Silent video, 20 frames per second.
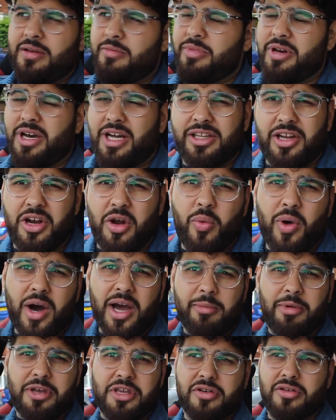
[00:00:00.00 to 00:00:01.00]
but I don't know
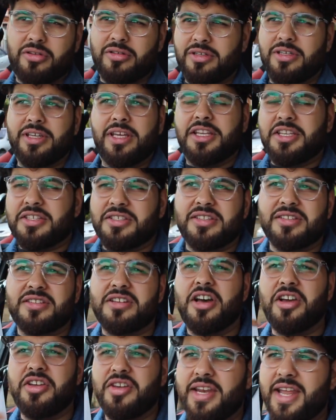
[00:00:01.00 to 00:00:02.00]
why, but it just
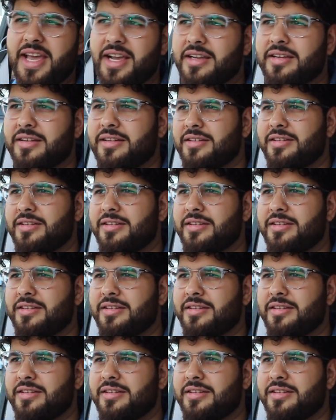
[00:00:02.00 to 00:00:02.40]
doesn't hurt your neck.